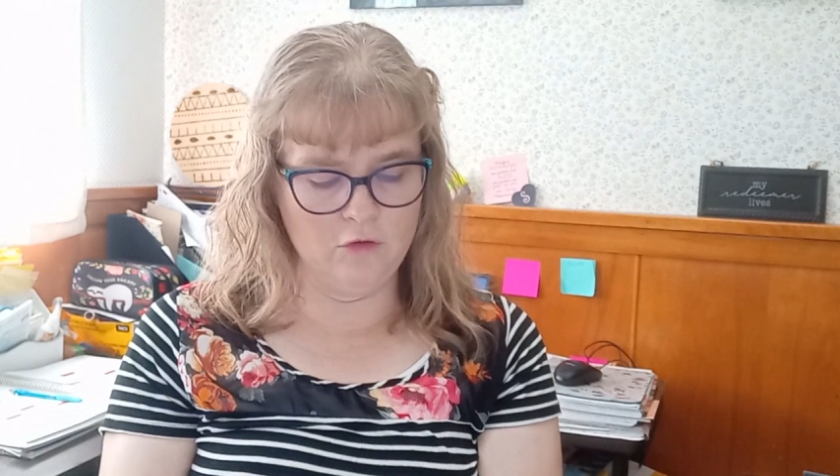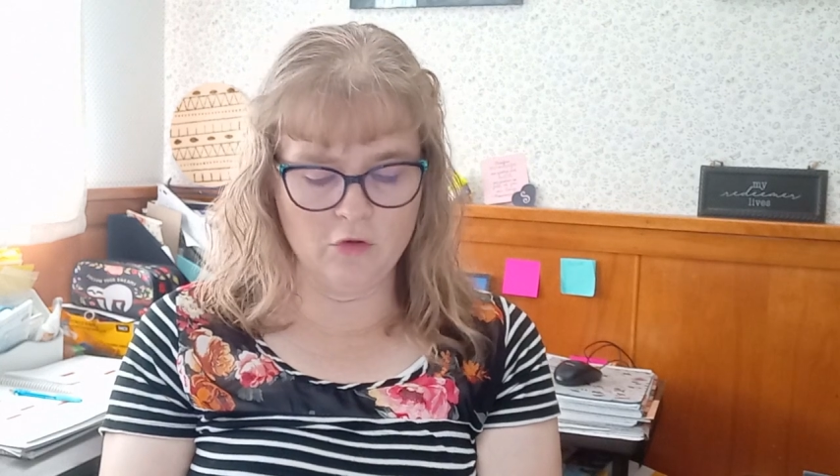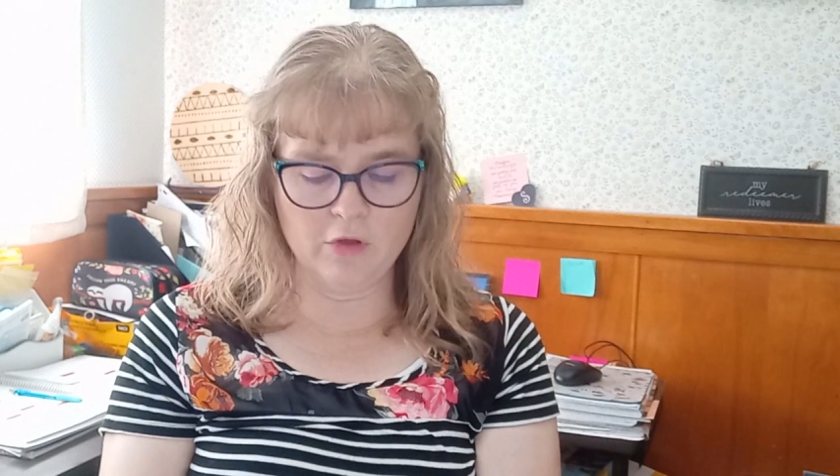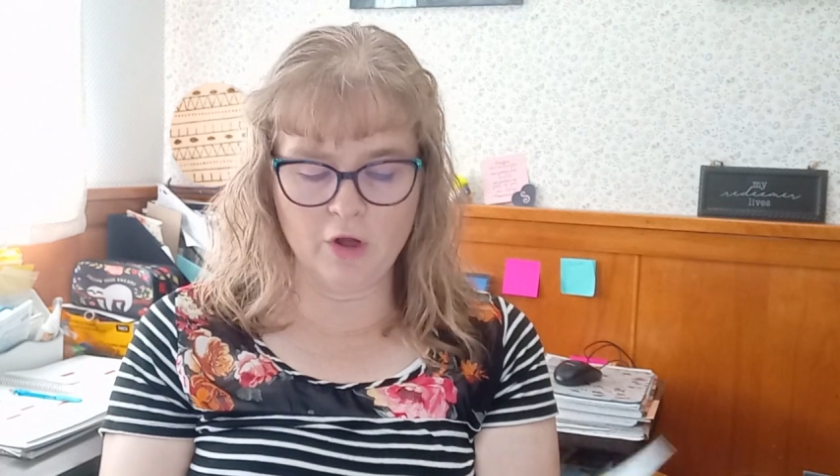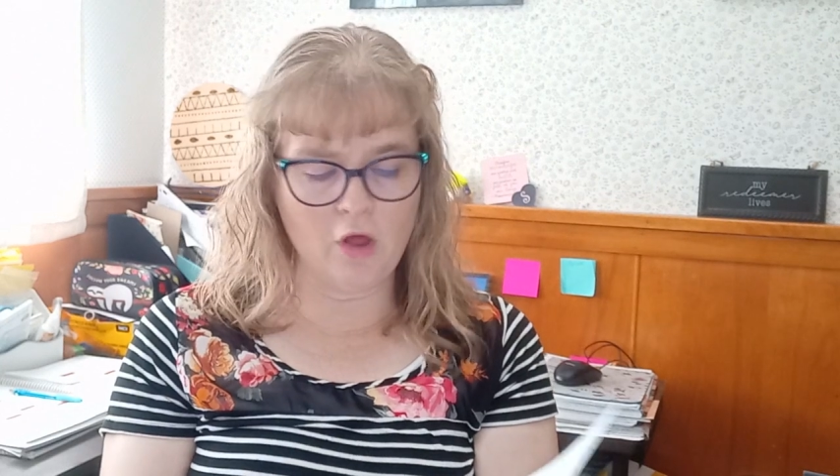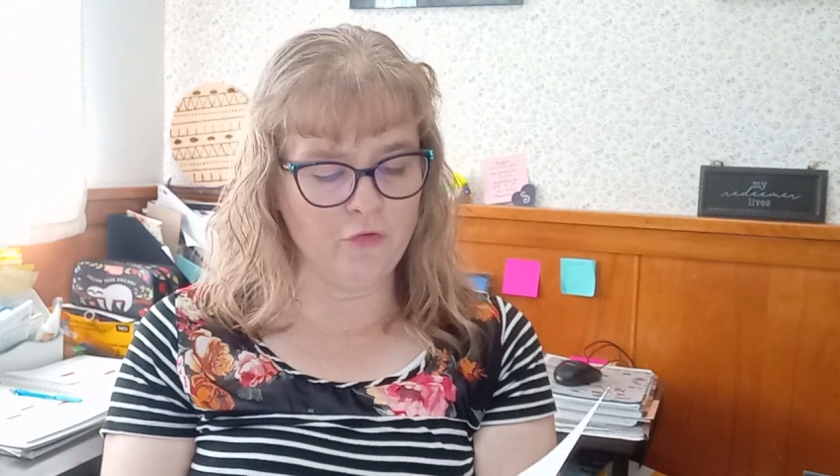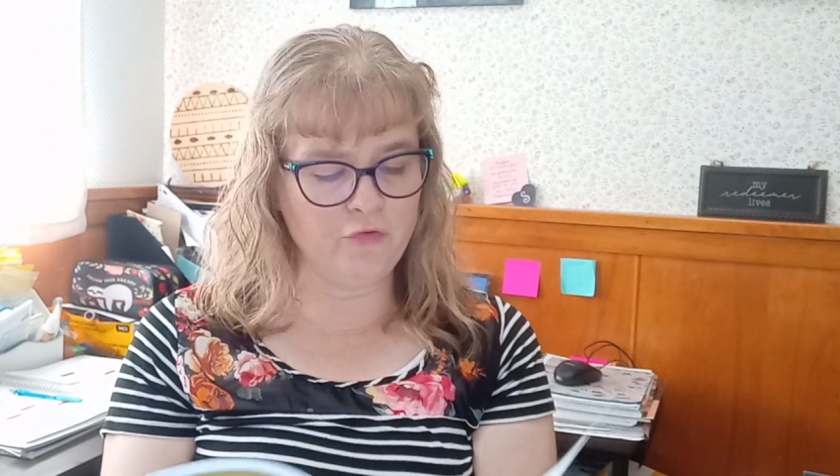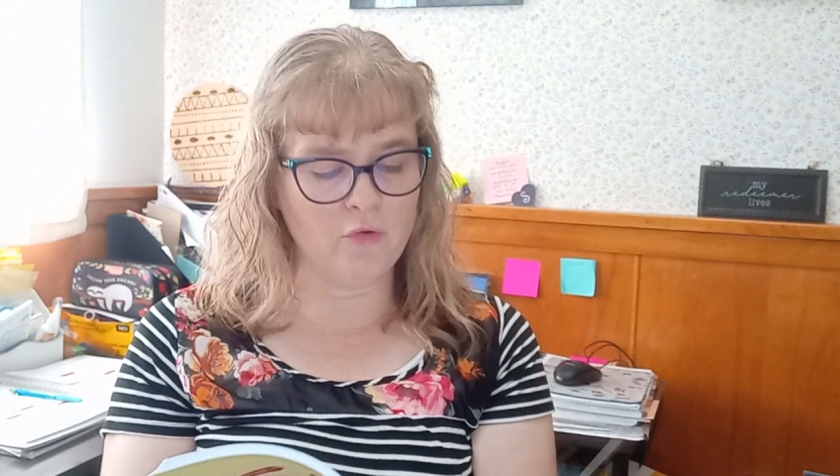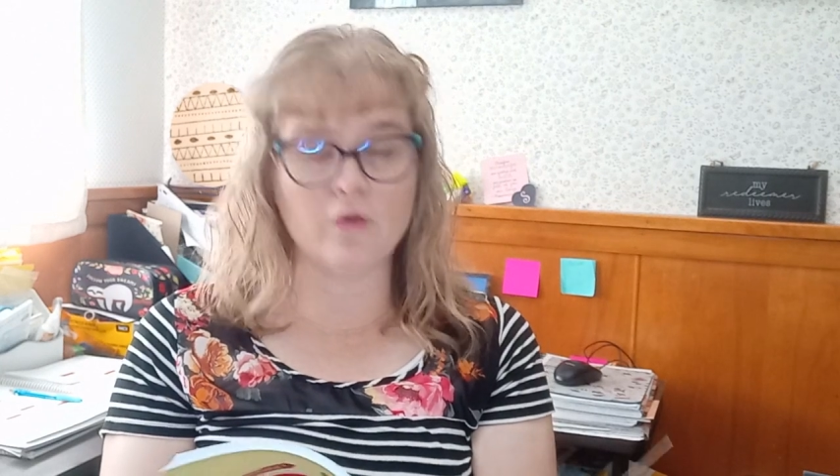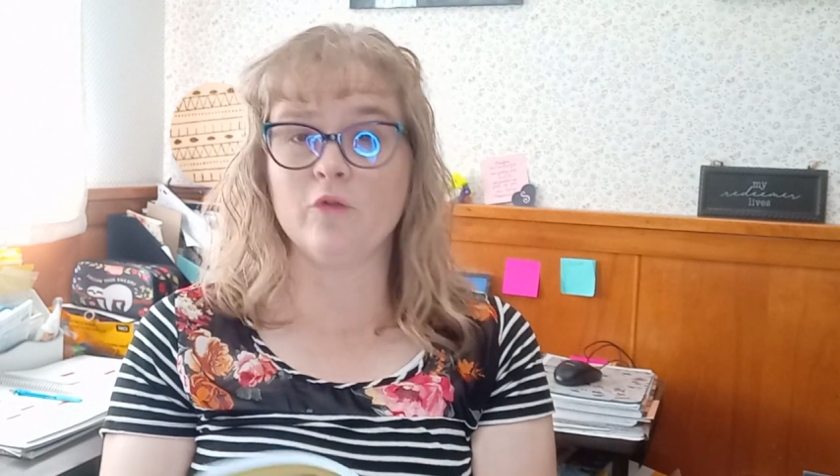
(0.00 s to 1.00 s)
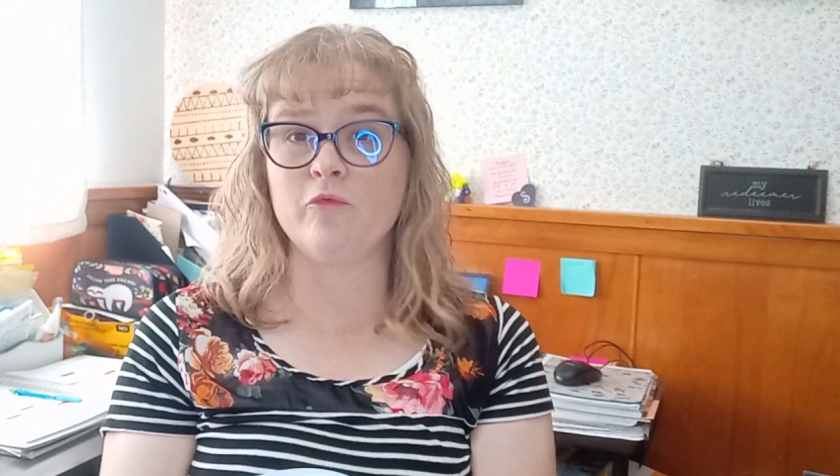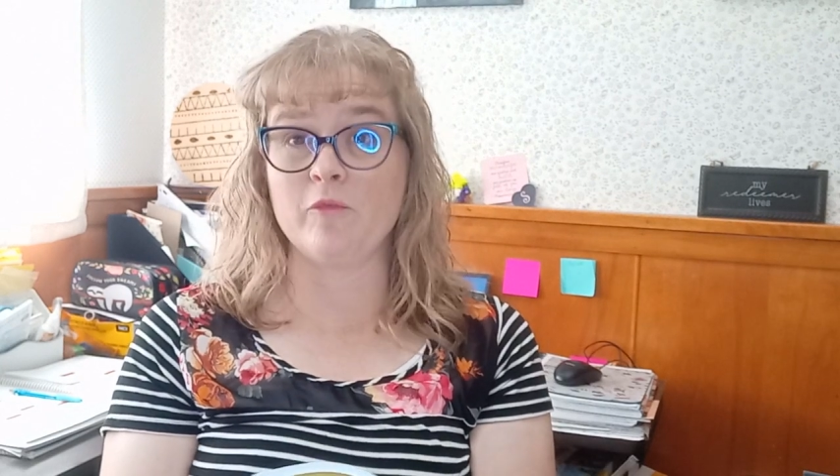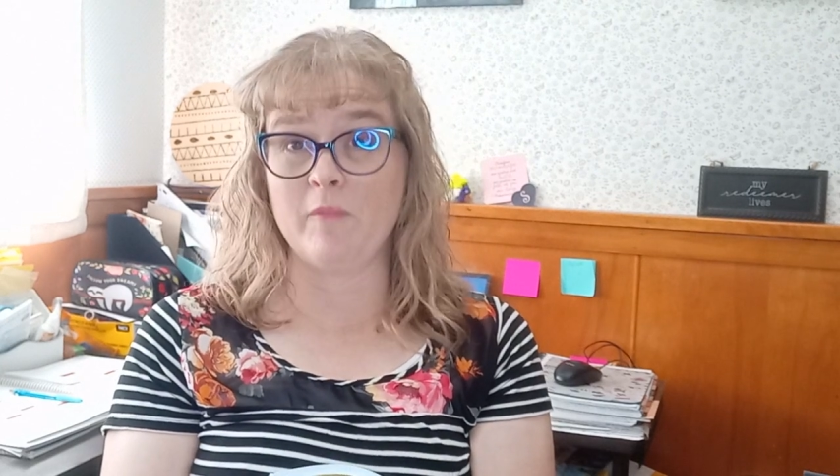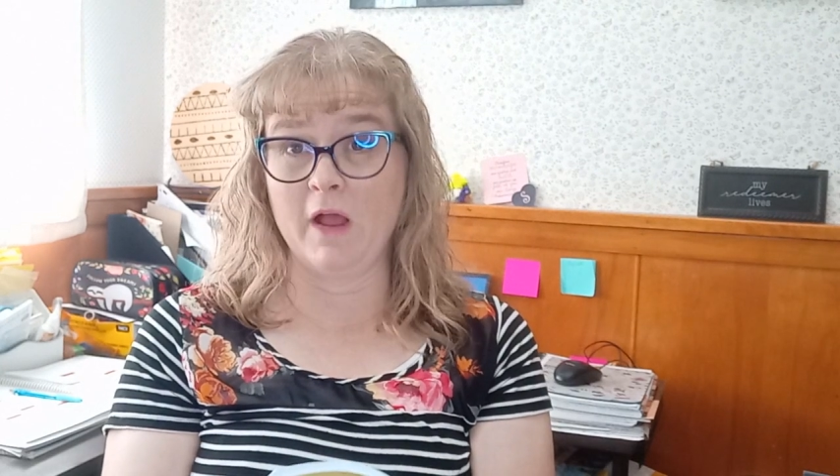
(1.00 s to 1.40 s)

You can also order them from